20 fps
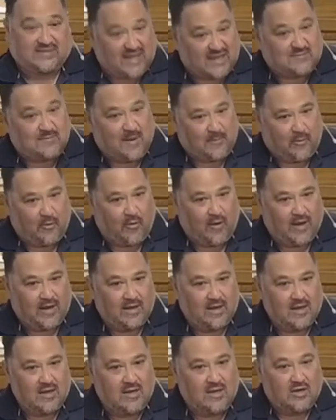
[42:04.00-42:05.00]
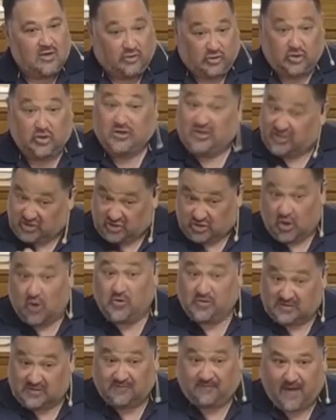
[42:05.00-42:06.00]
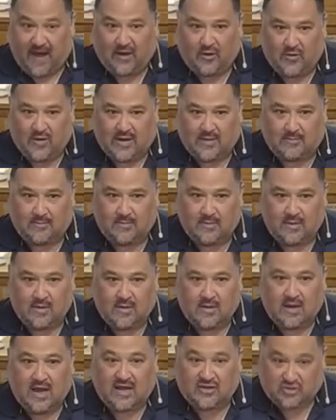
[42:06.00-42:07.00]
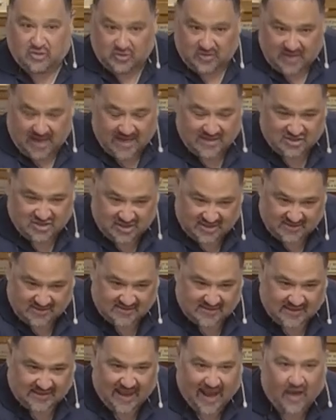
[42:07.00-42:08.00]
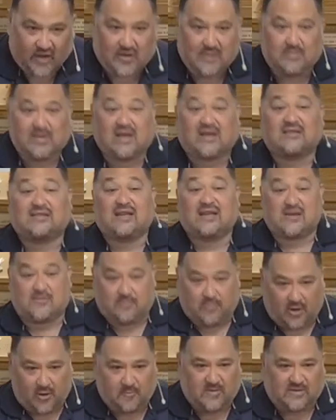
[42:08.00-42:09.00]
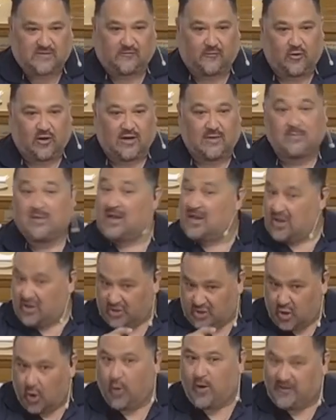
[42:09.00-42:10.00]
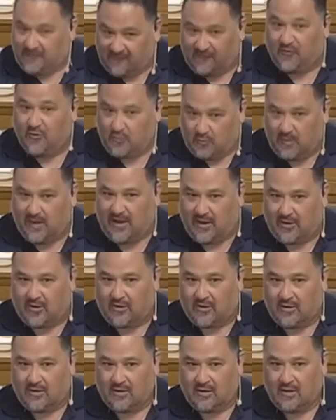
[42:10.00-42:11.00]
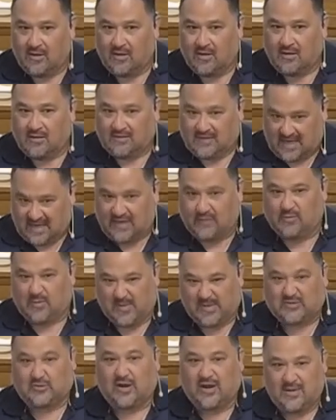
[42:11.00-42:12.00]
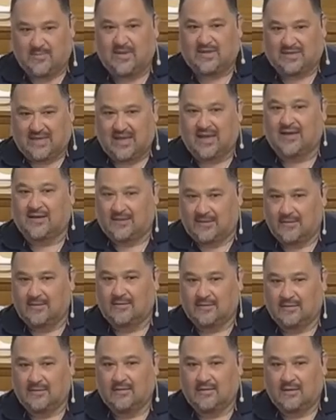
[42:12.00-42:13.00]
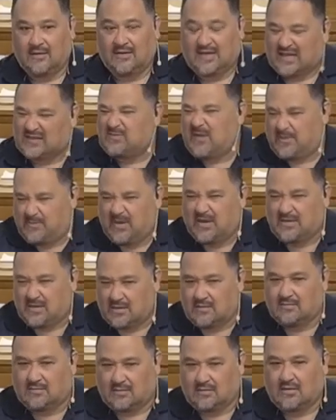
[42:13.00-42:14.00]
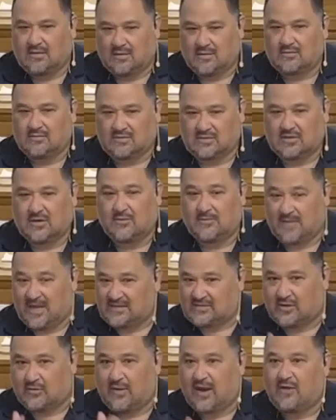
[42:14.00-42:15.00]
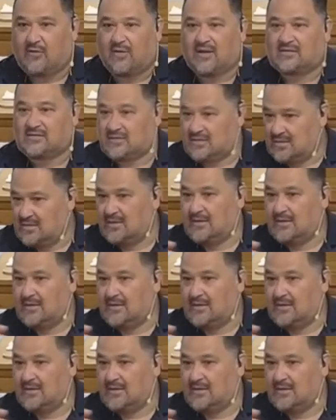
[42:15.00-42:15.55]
That's my point. Judas chose to follow him, and Jesus allowed it because he had a purpose for him, knowing full well that he would betray him at the end. And that's my opinion. You know, so that's a great question.